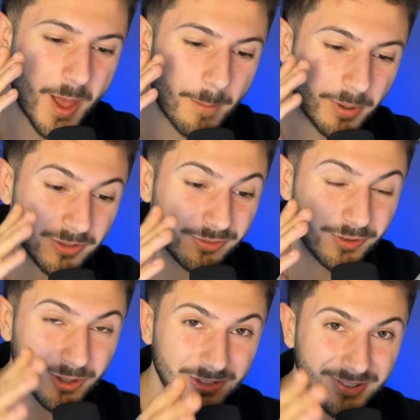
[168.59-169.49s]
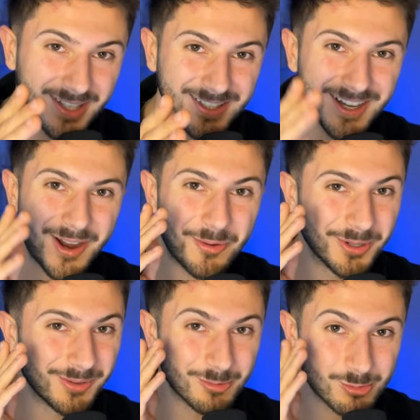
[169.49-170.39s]
But the first thing I want to
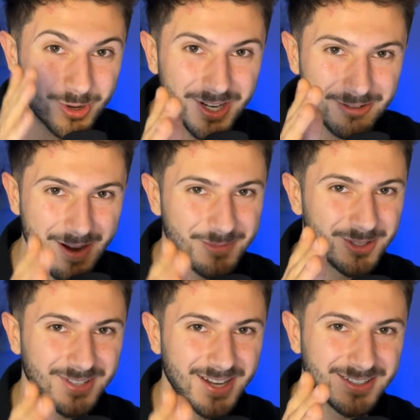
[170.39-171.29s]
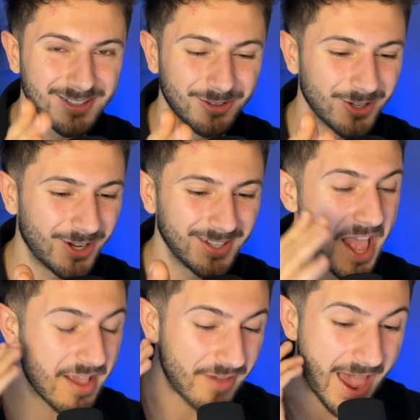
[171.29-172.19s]
really grab your attention on, guys,
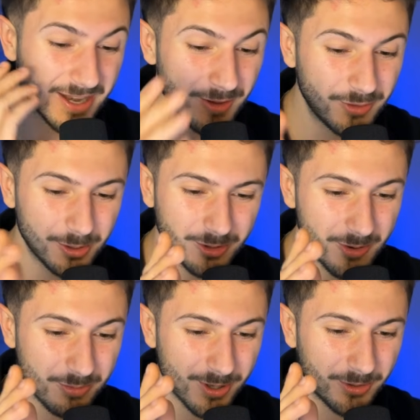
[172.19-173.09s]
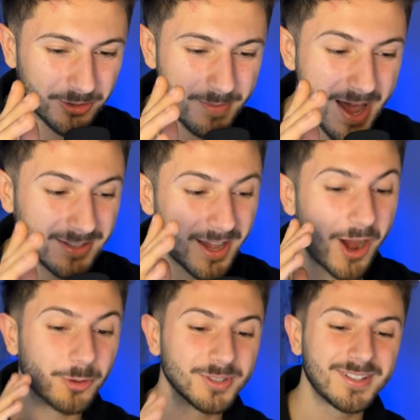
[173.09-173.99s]
if any of you are doing print on demand, I'll
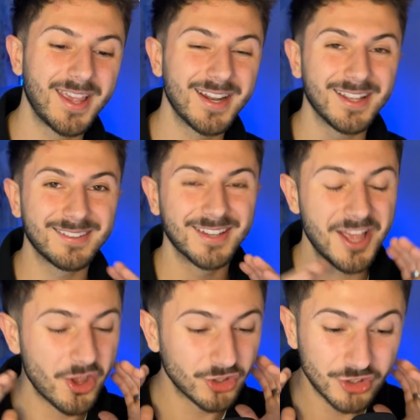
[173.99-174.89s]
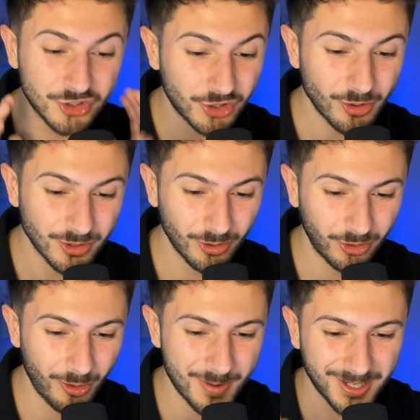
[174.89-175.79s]
say this so
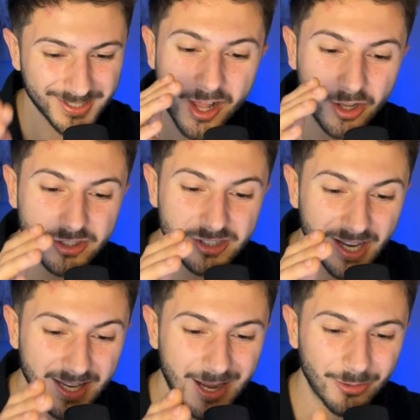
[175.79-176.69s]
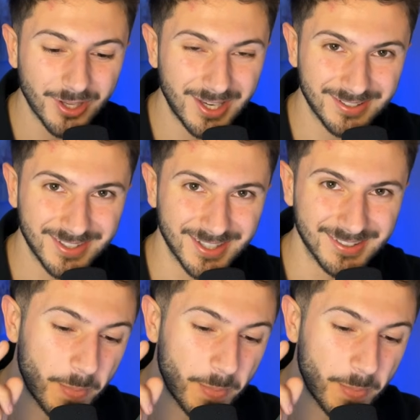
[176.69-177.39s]
much. Check out the listings.